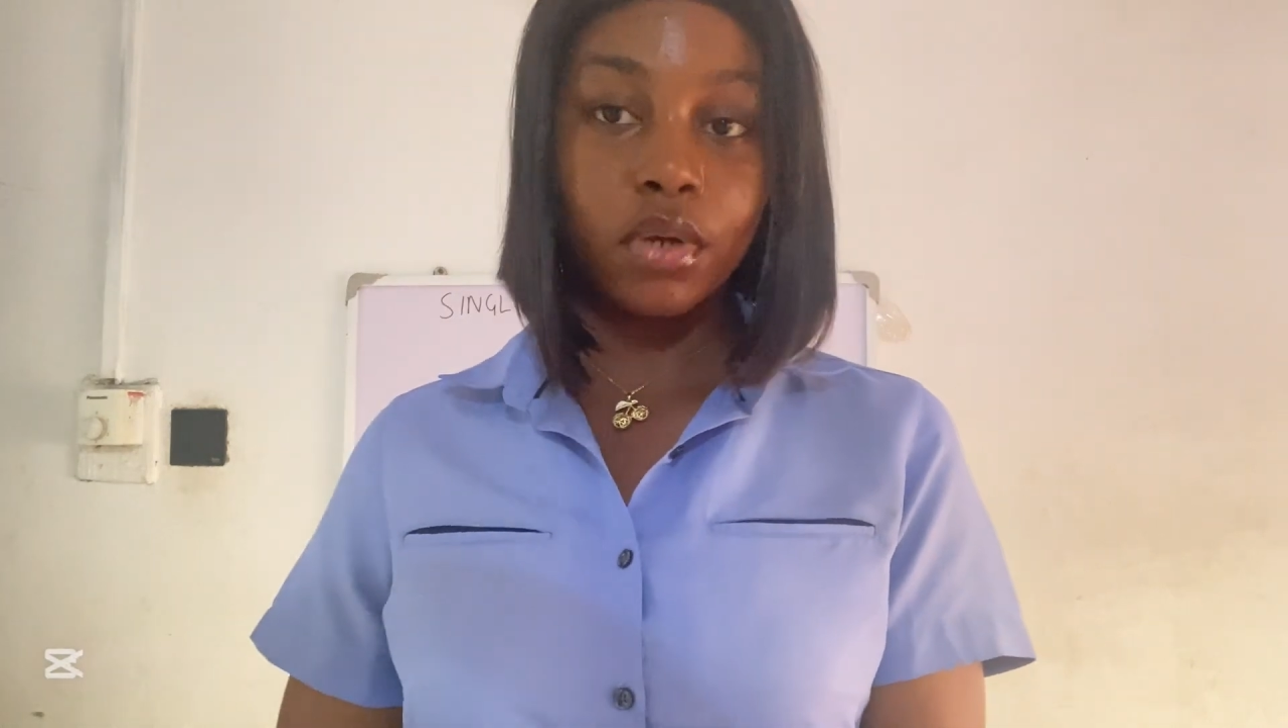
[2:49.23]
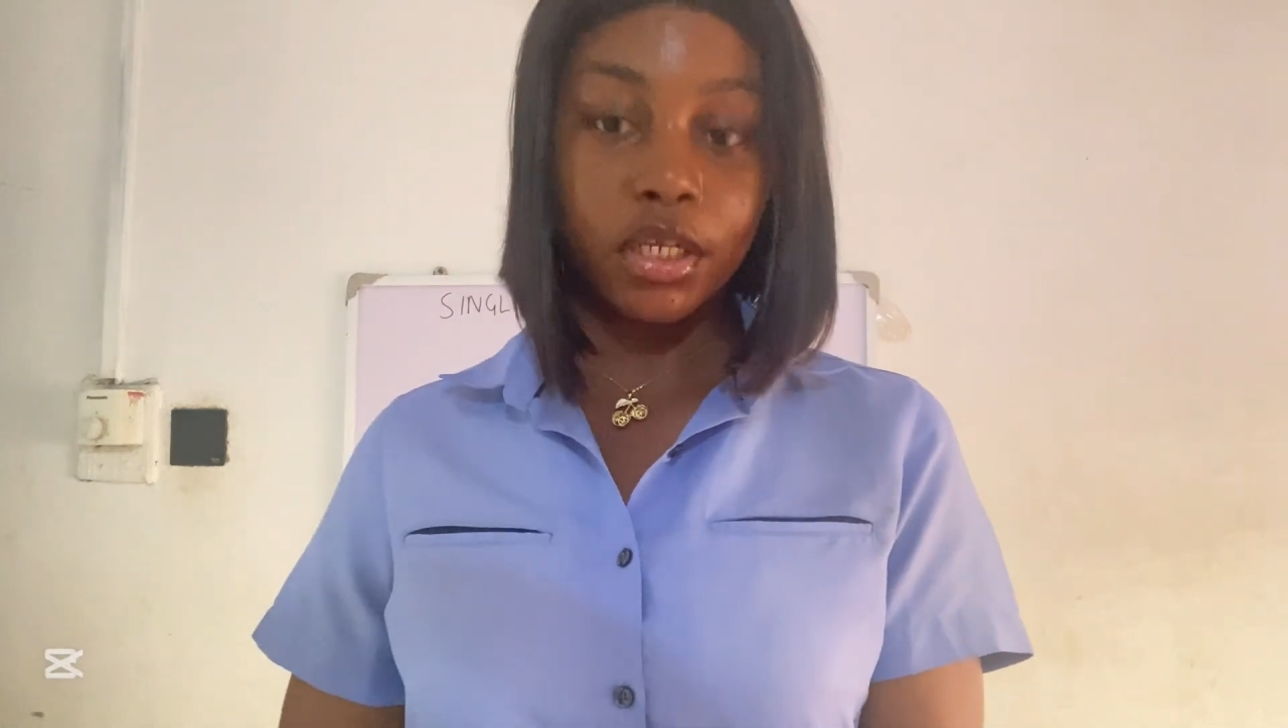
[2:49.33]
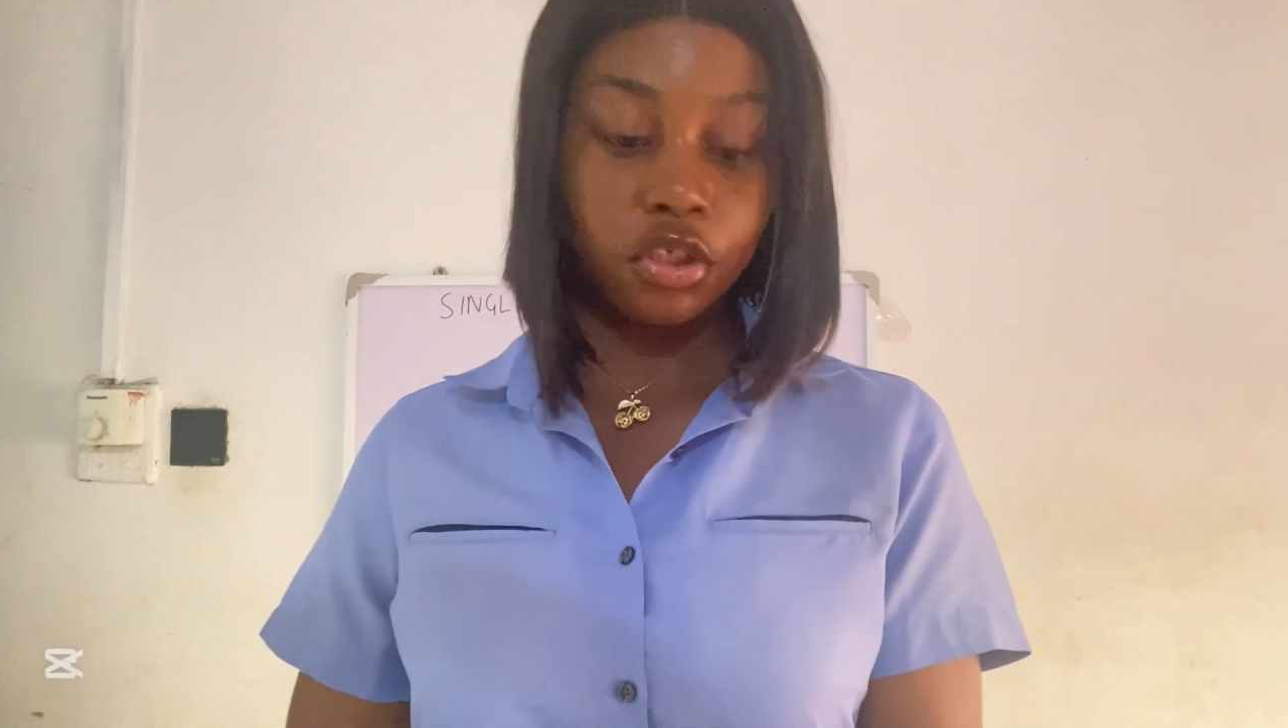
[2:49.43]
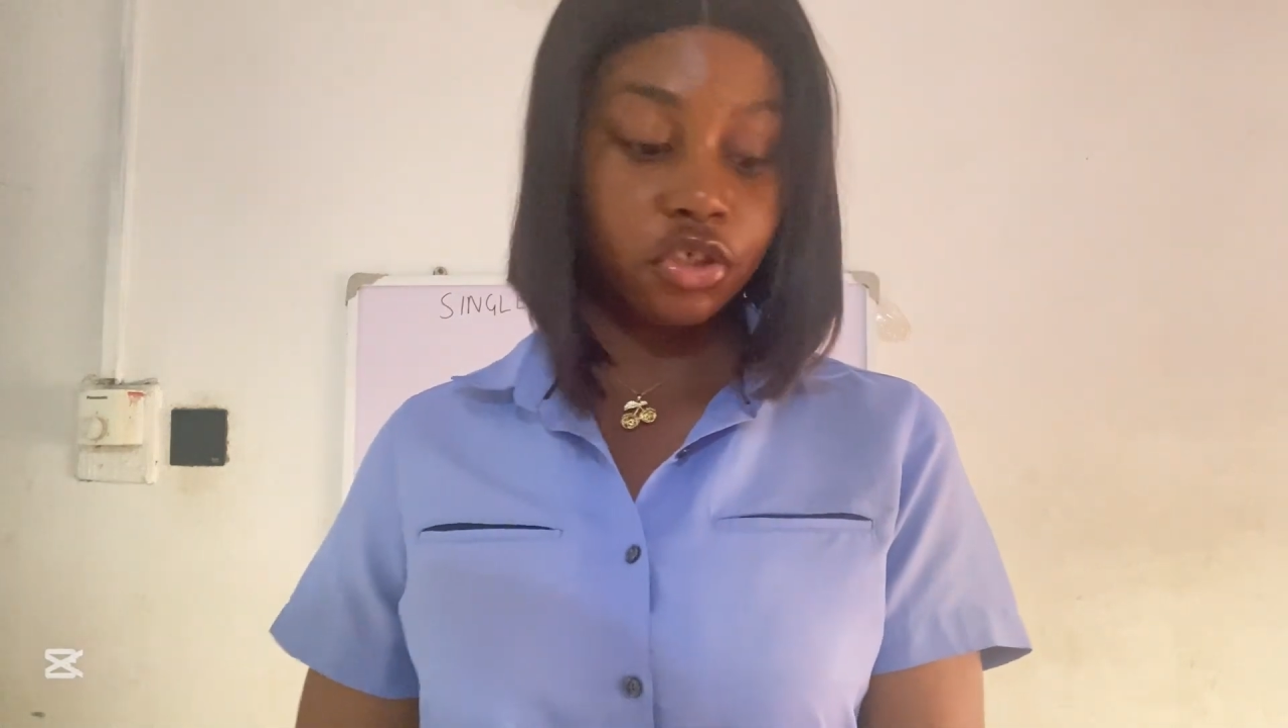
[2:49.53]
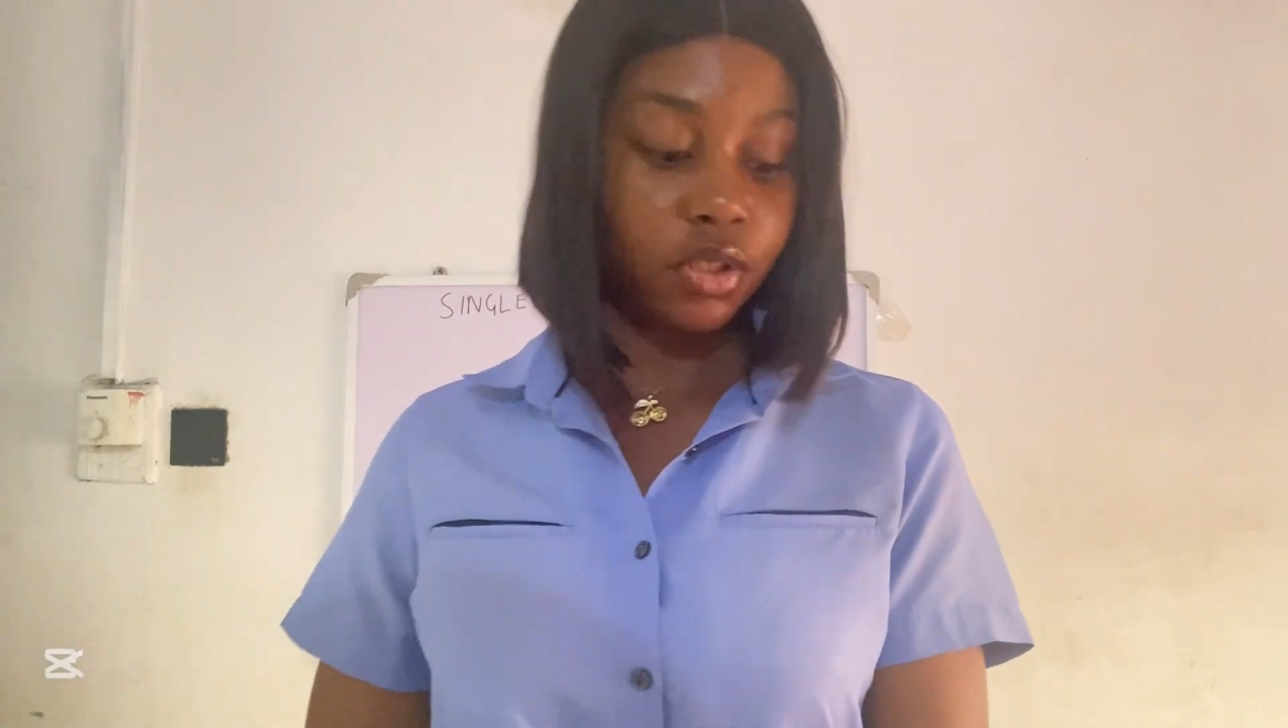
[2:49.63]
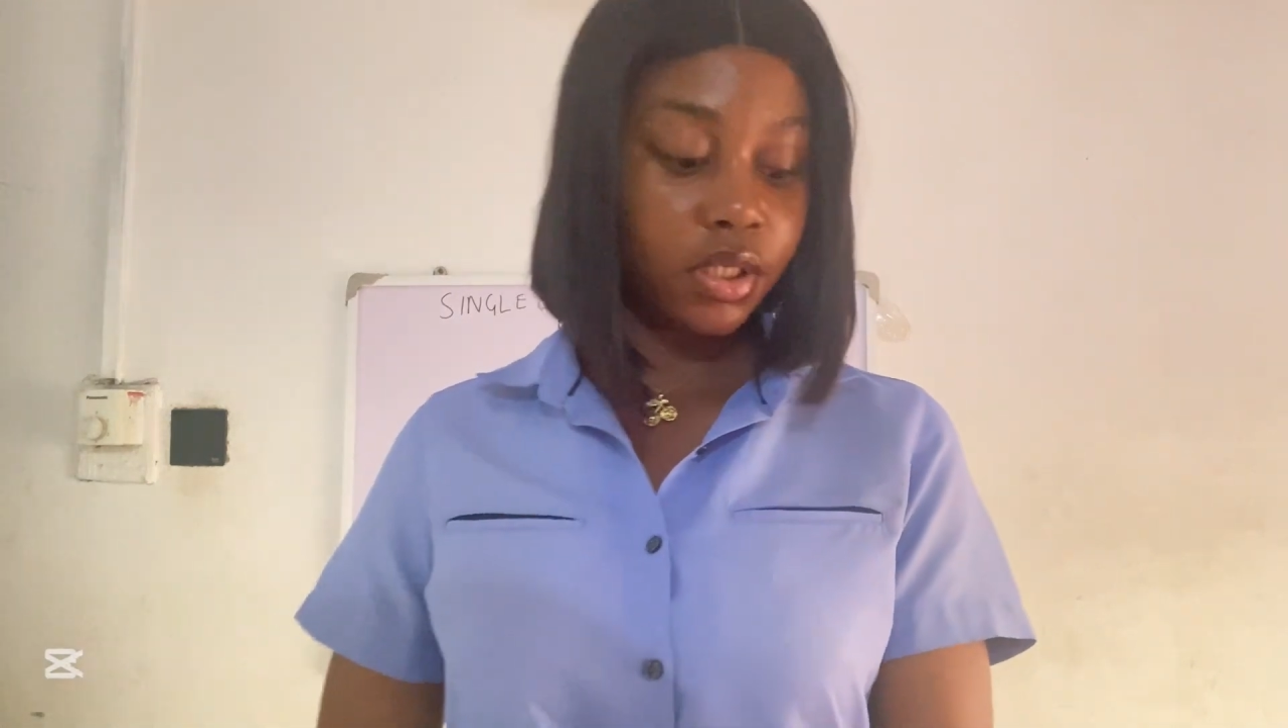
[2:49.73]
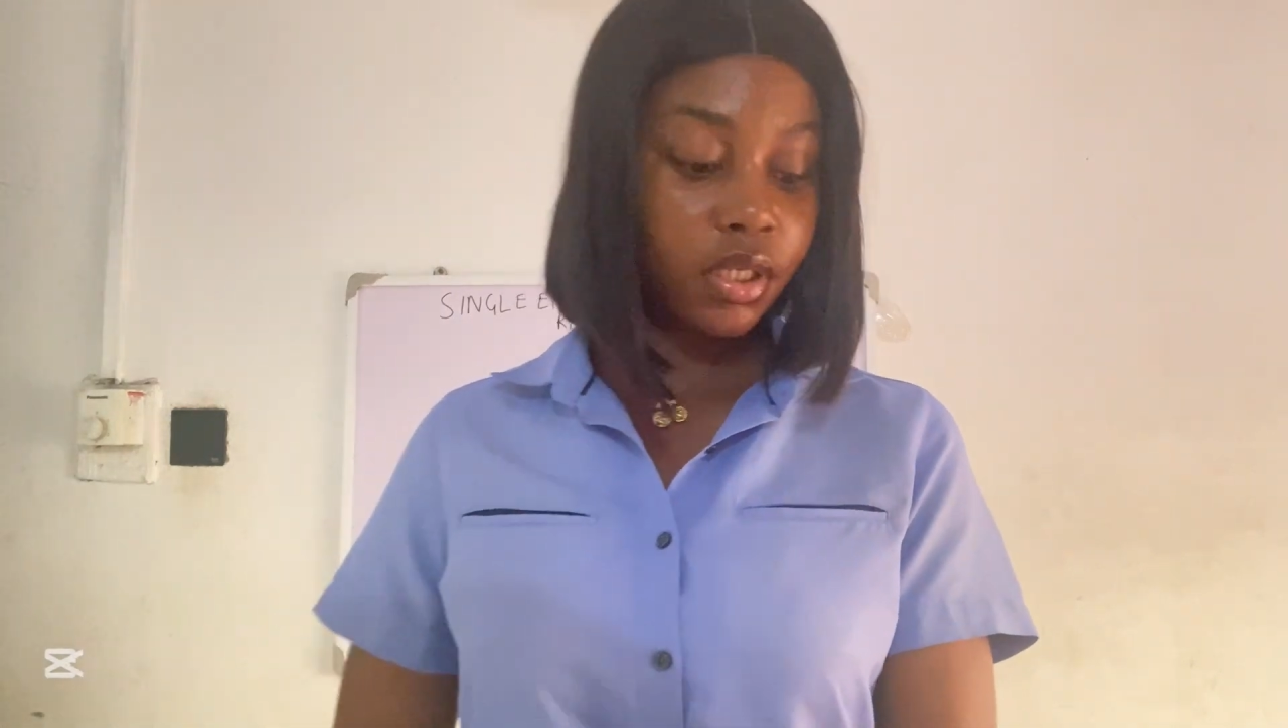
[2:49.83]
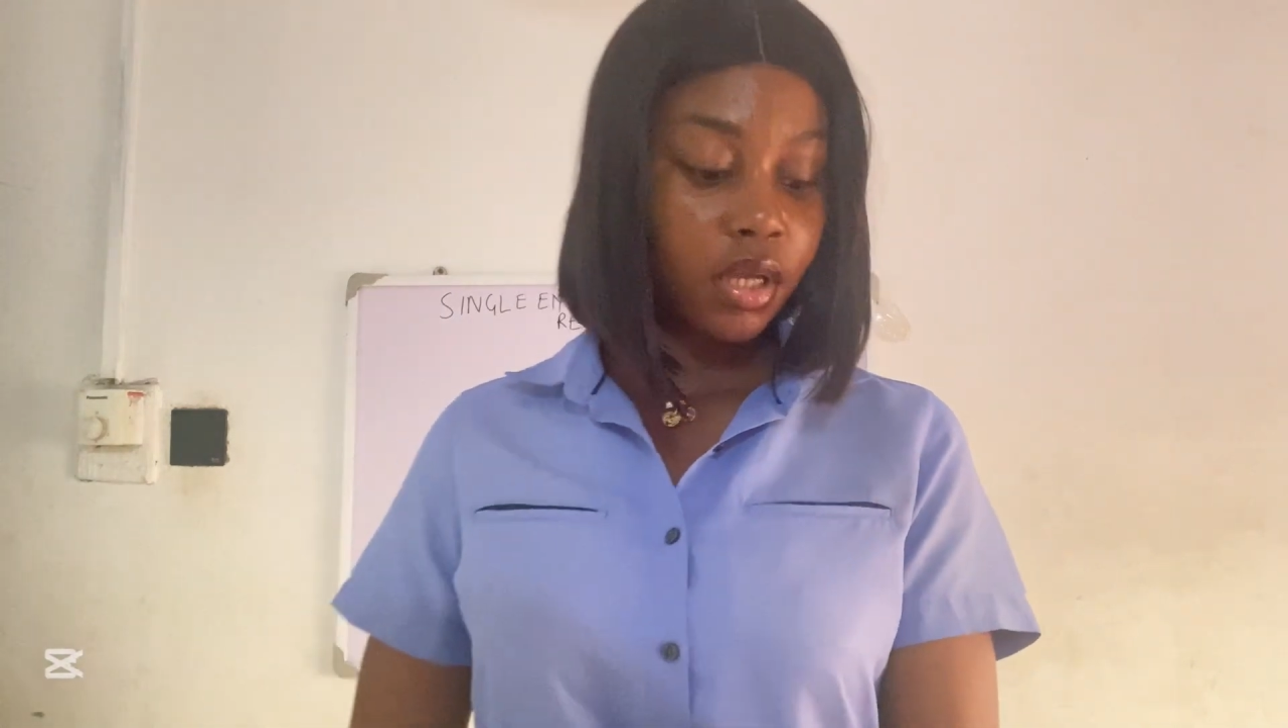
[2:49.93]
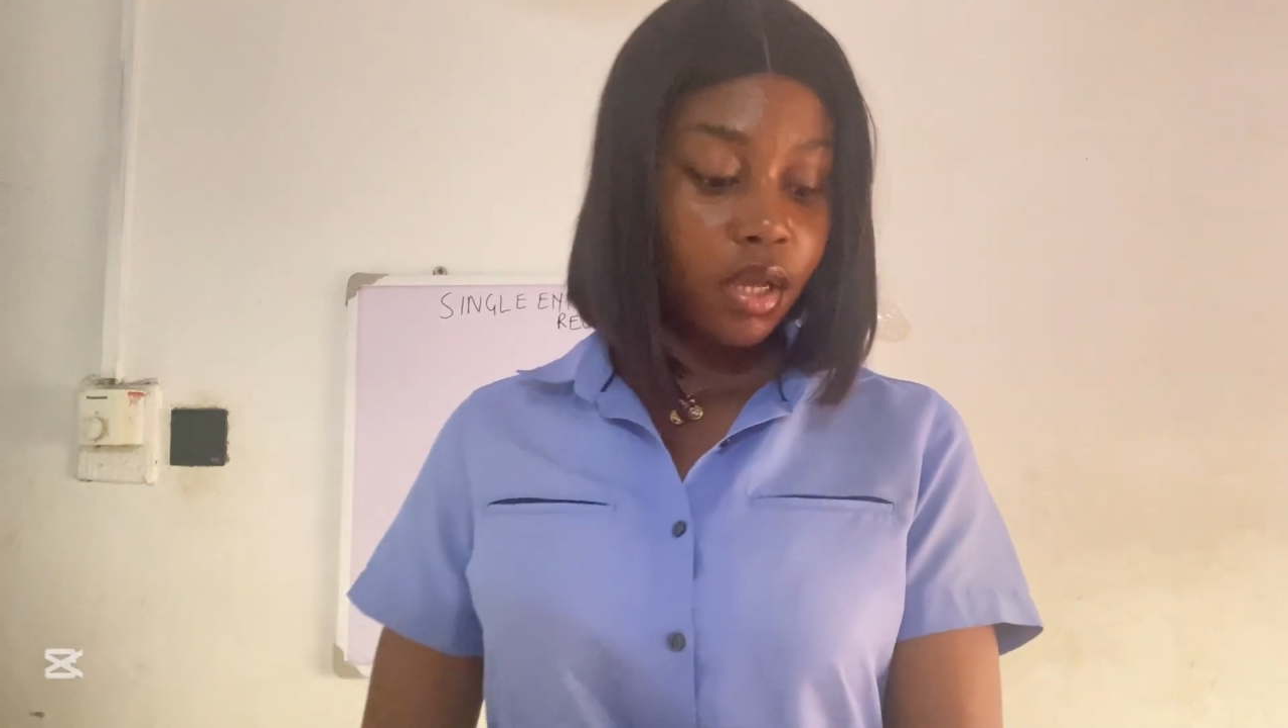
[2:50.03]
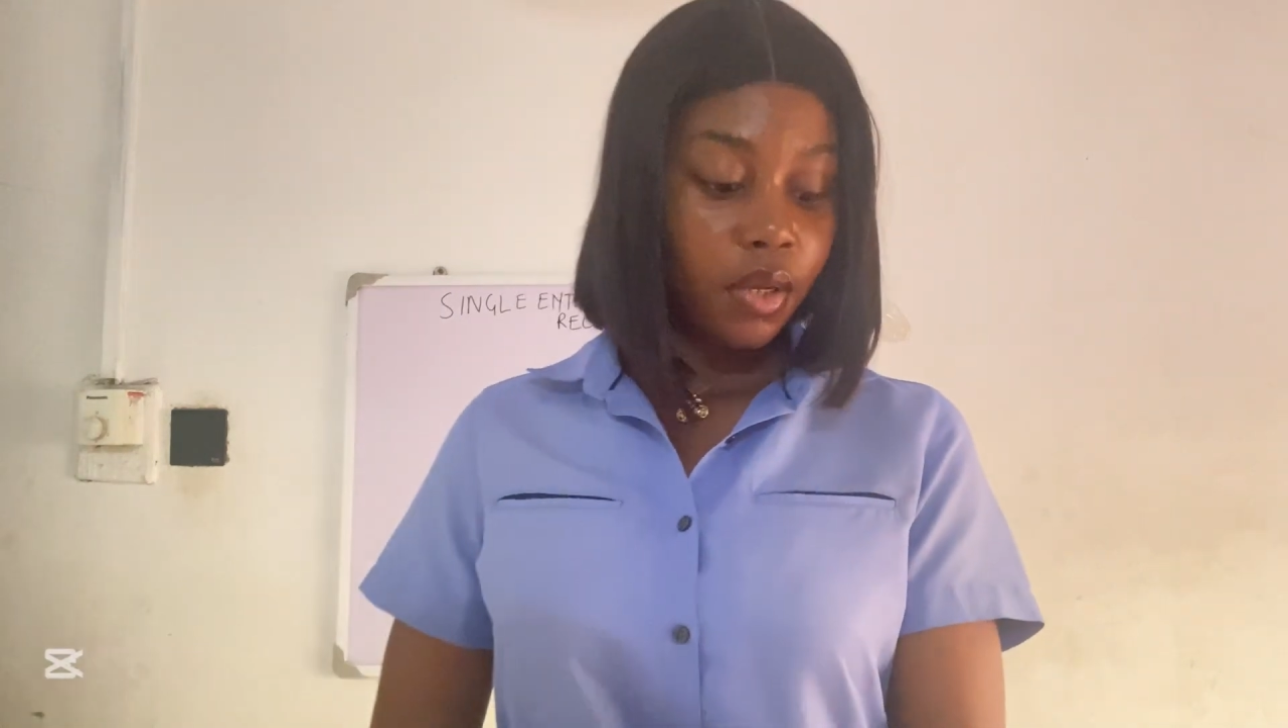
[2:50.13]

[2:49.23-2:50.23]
entry,